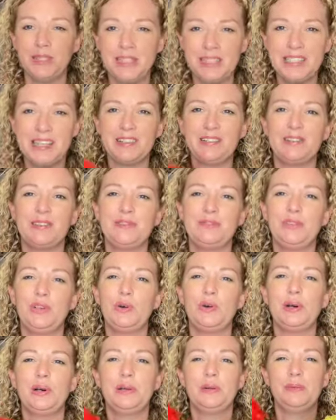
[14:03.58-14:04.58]
it down on the
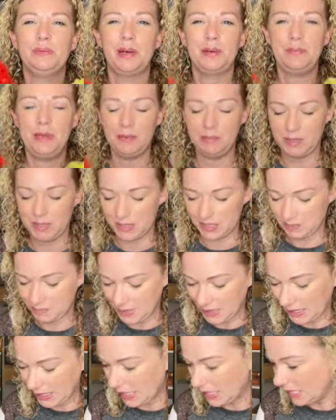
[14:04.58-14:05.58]
floor while baby is
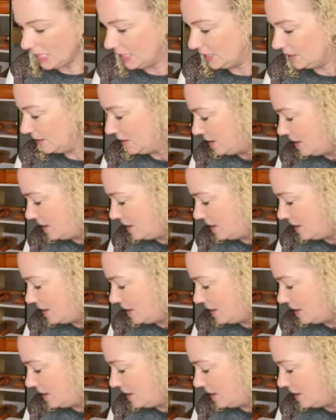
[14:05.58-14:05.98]
playing.